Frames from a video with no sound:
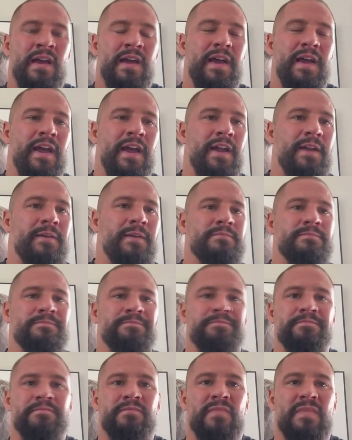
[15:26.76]
And
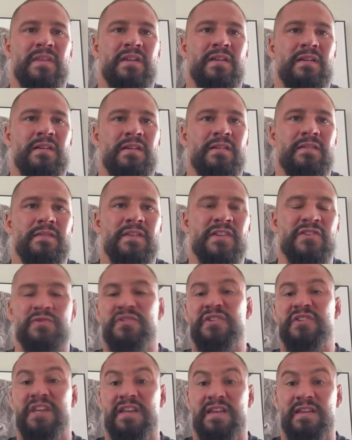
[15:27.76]
this
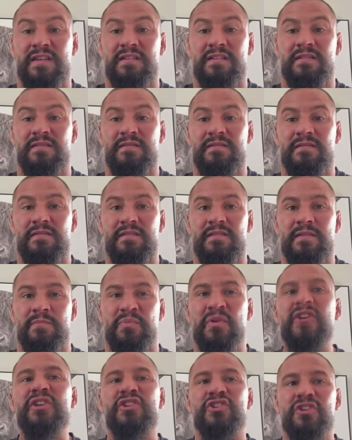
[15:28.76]
was like
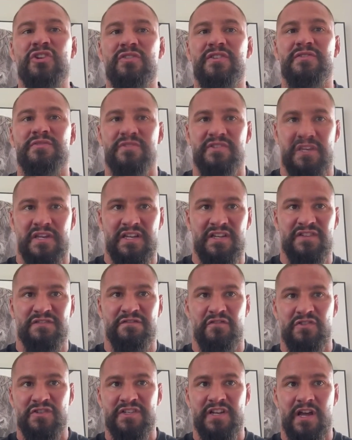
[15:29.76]
pretty sure this was like his
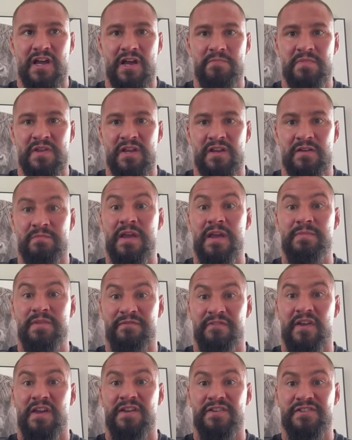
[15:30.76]
first time being a
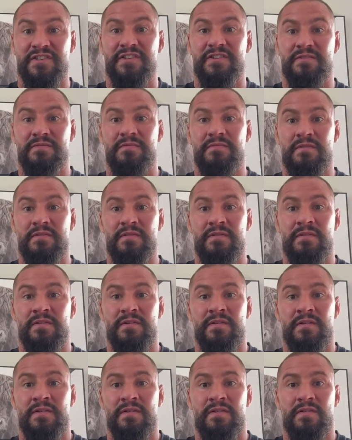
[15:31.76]
babyface
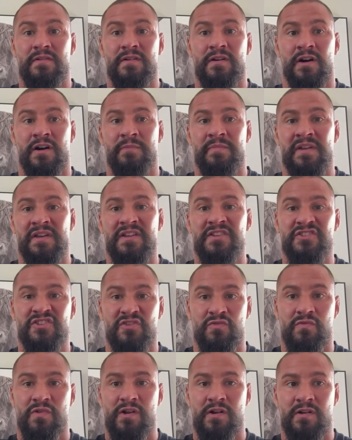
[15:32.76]
in his
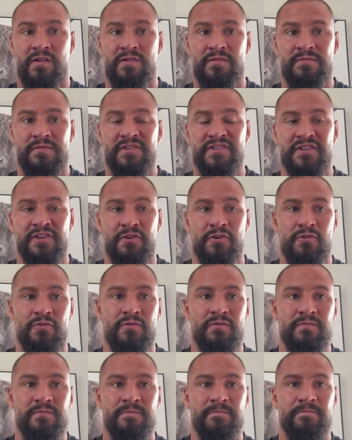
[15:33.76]
career.
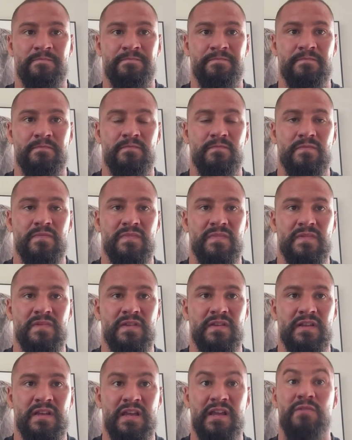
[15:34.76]
So
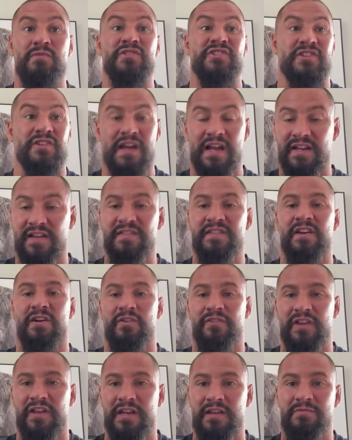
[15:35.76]
I could
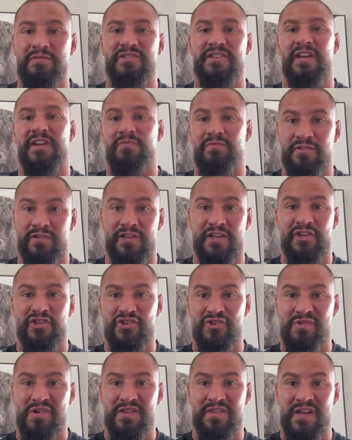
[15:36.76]
tell that he was like really
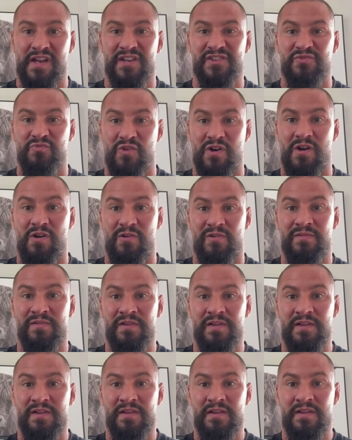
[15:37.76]
enjoying that as
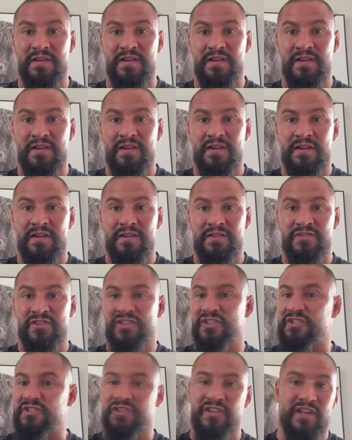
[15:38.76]
well.
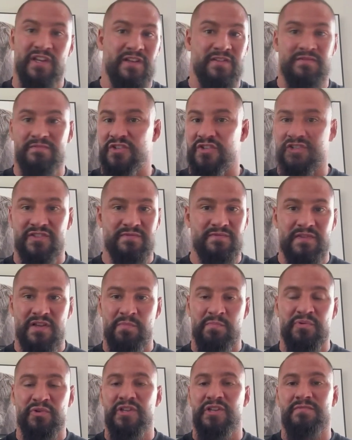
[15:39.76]
Just
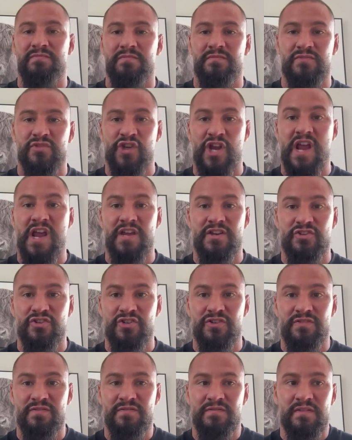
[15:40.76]
complete
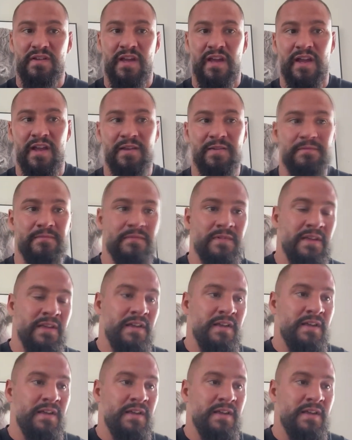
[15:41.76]
change. And